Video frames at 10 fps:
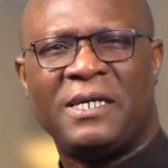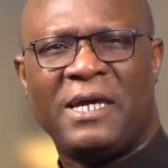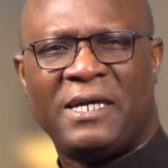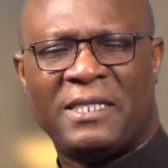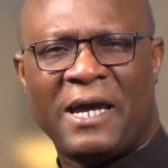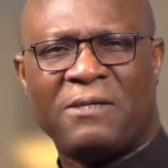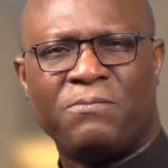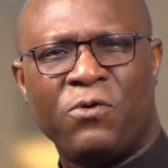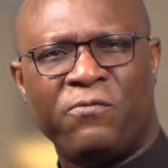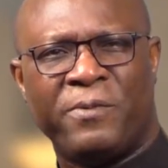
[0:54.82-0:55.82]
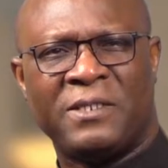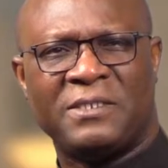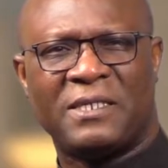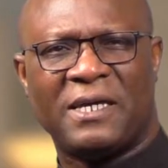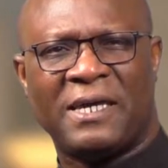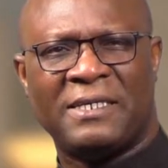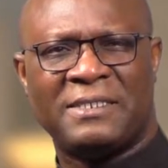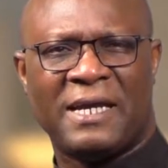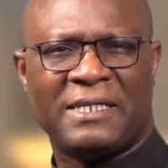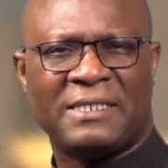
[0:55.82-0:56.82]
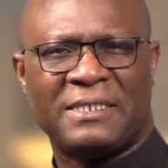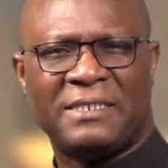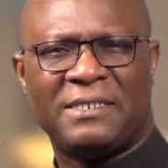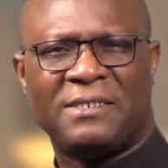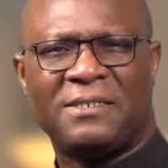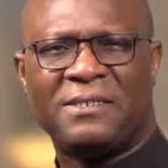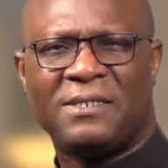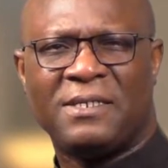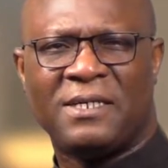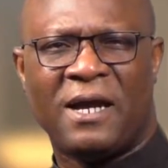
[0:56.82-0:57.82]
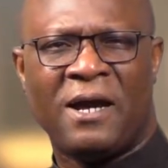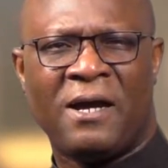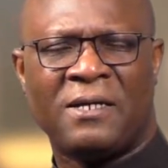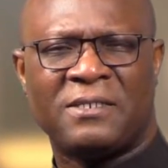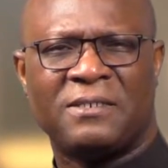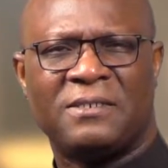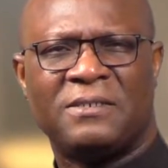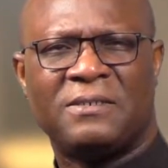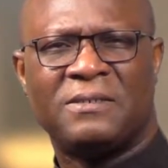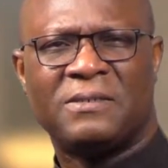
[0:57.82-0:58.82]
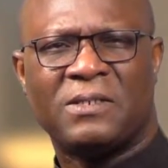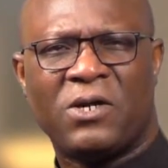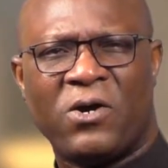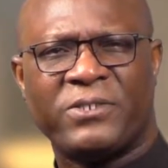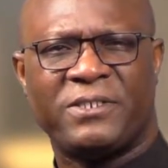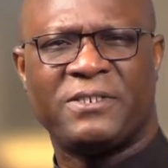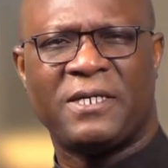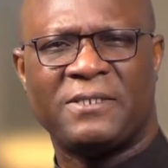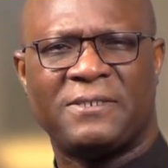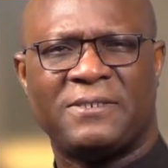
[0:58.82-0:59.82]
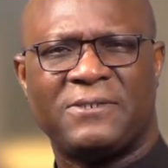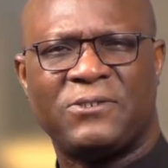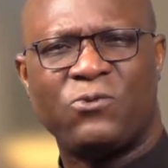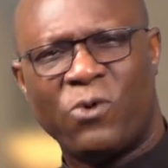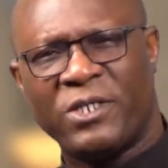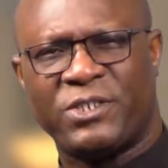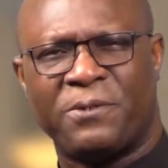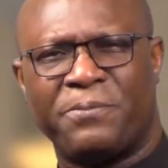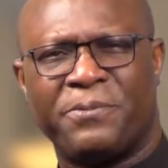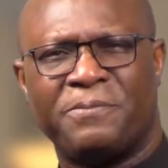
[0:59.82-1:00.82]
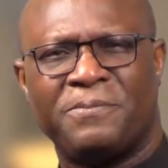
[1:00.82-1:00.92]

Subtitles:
And that movement is that God causes us to worship,